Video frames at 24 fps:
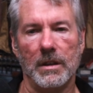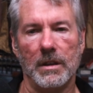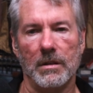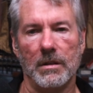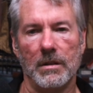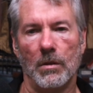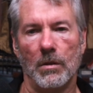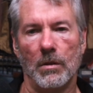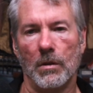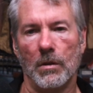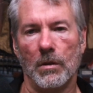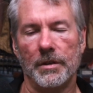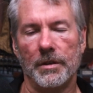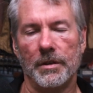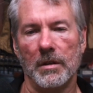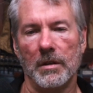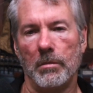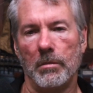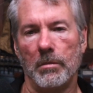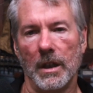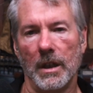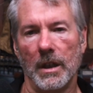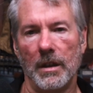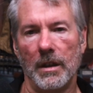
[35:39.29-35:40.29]
horse
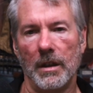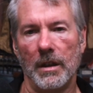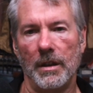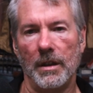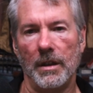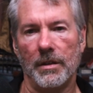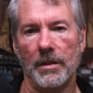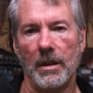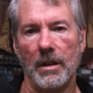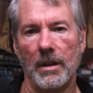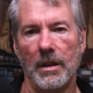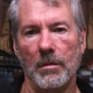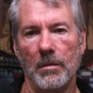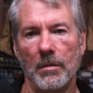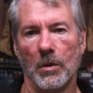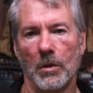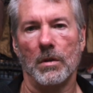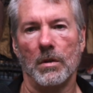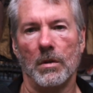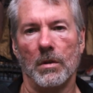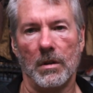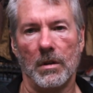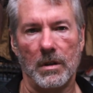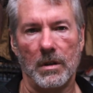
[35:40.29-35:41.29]
and buggies
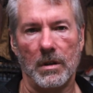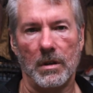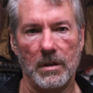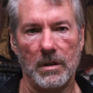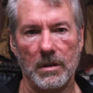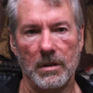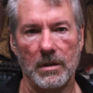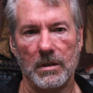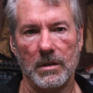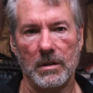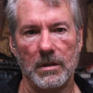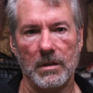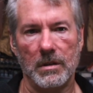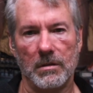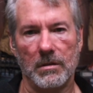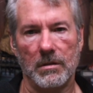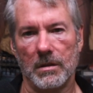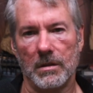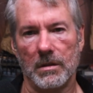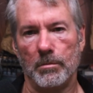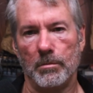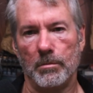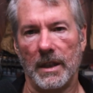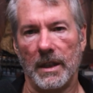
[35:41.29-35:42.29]
anymore,
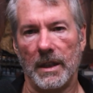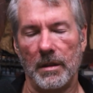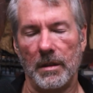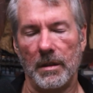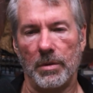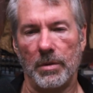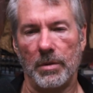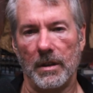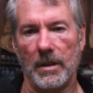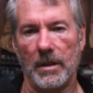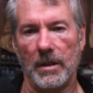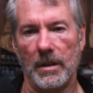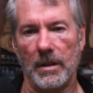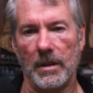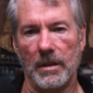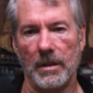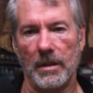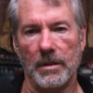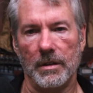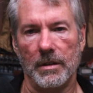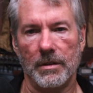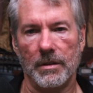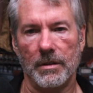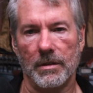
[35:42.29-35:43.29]
or
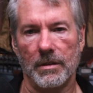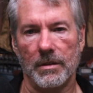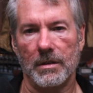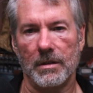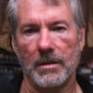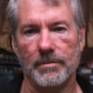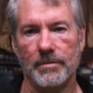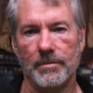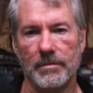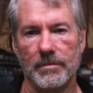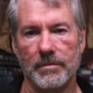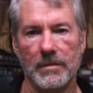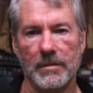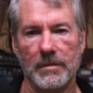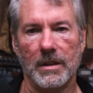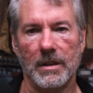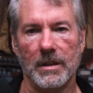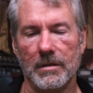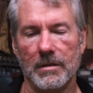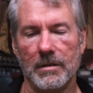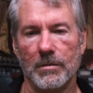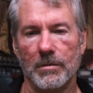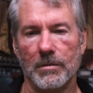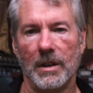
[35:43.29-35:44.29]
biplanes, or,
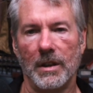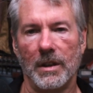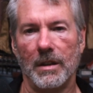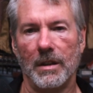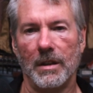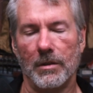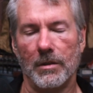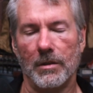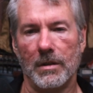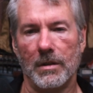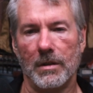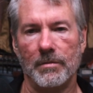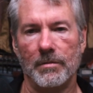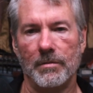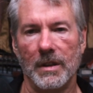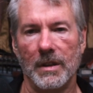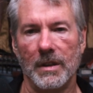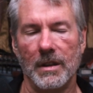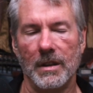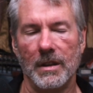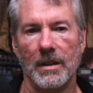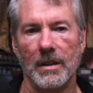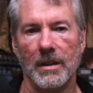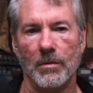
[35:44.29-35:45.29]

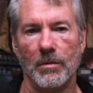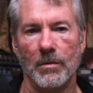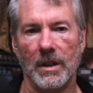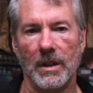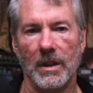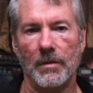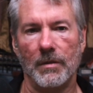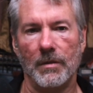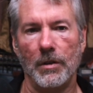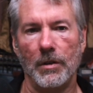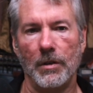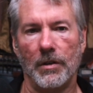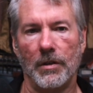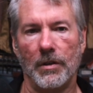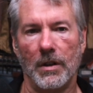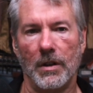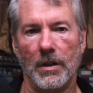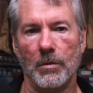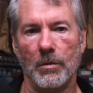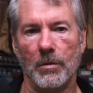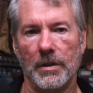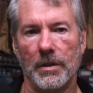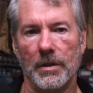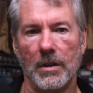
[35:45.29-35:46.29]
whatever you
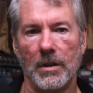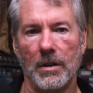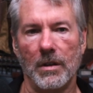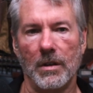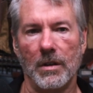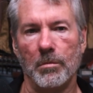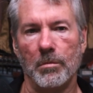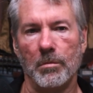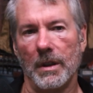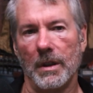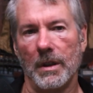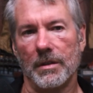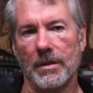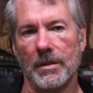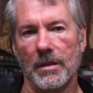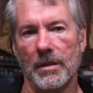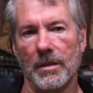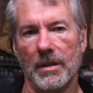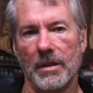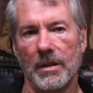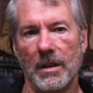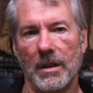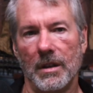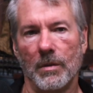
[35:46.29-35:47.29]
thought was a good
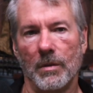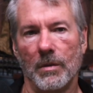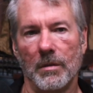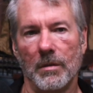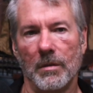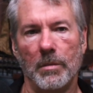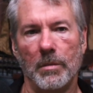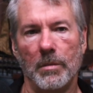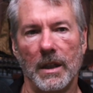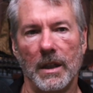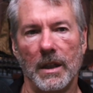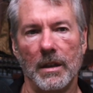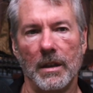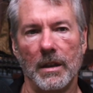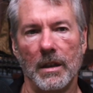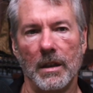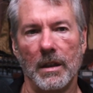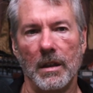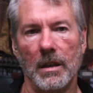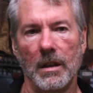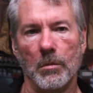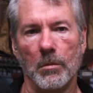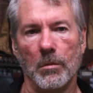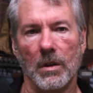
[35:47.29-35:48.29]
business, they don't want to buy it
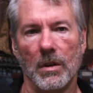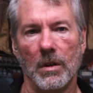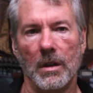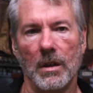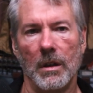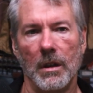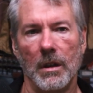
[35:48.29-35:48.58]
anymore.